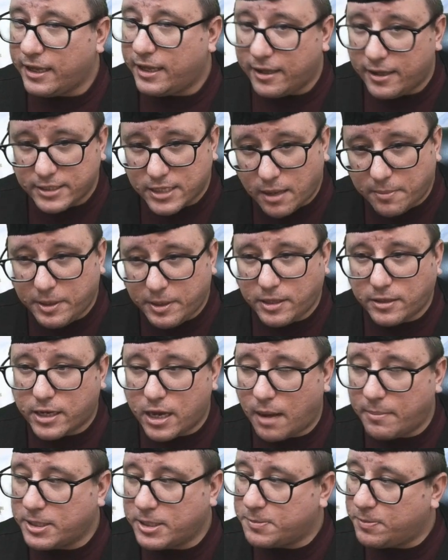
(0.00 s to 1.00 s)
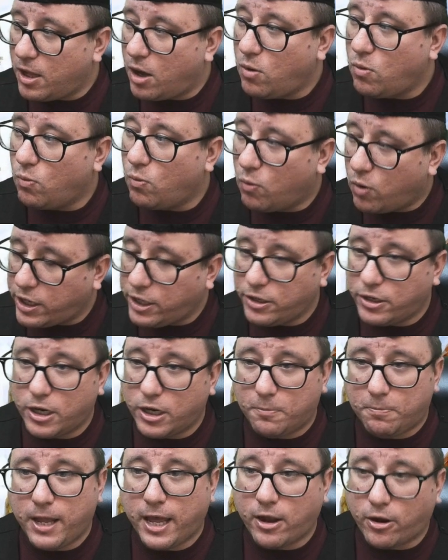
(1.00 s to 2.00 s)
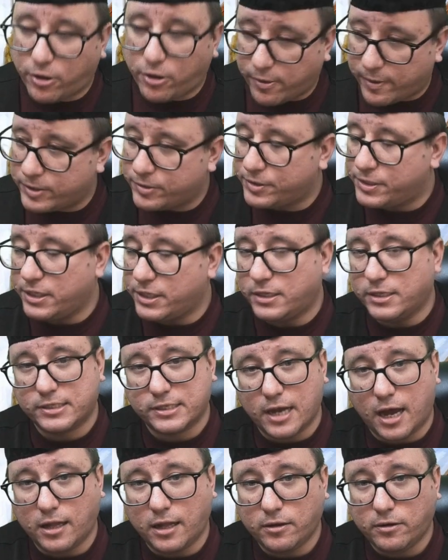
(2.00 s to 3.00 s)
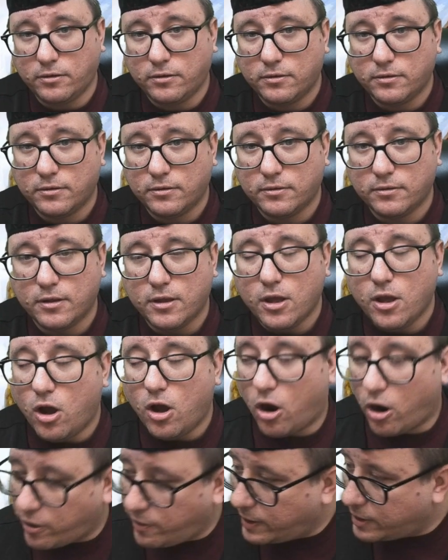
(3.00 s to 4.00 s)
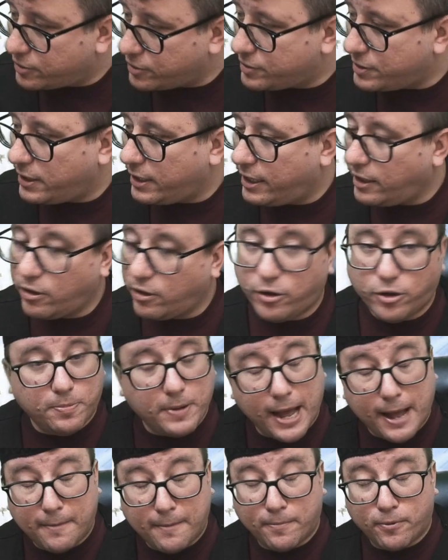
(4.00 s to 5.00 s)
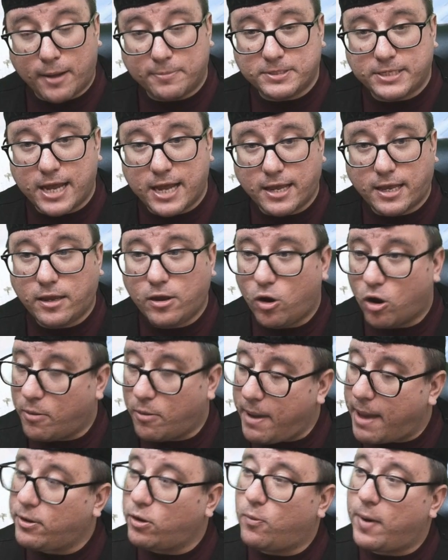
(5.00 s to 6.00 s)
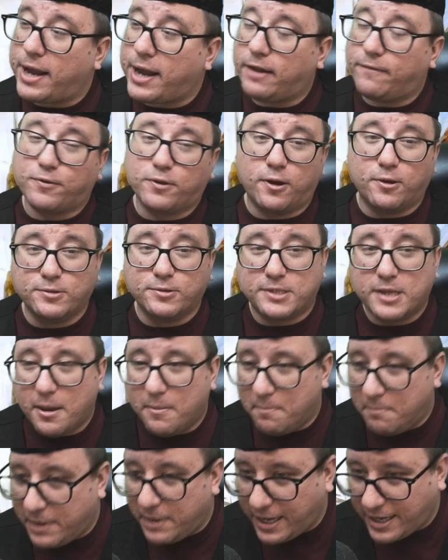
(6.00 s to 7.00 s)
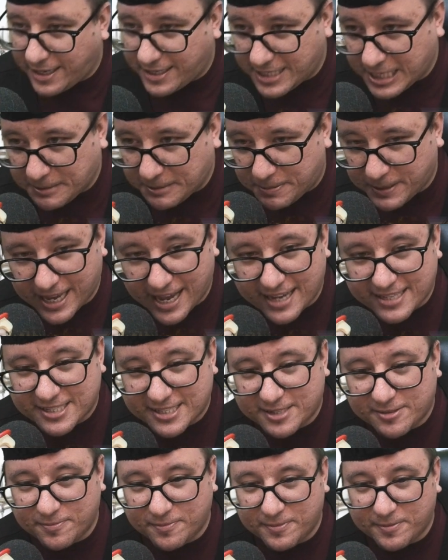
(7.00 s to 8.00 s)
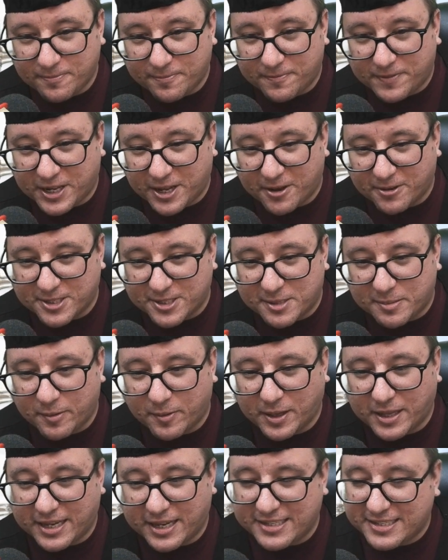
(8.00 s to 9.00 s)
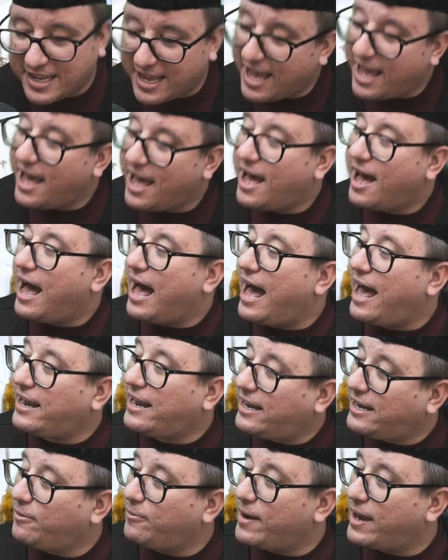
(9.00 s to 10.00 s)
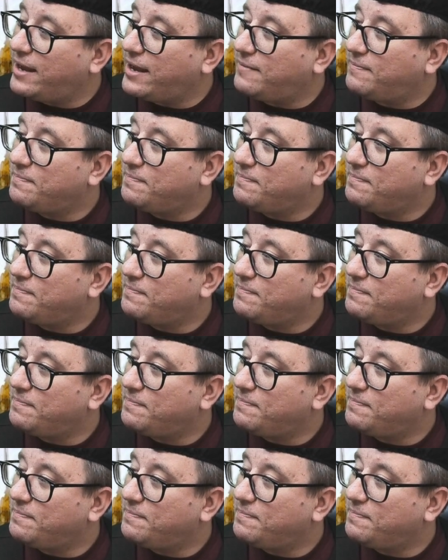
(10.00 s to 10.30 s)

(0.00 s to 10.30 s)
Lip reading: tell me in the comments below, what are you going to play? Are you interested in the Scholar? Are you interested in the healer? Are you perhaps tanking? Or maybe you're waiting for those meaty DPS videos to be released. At any rate,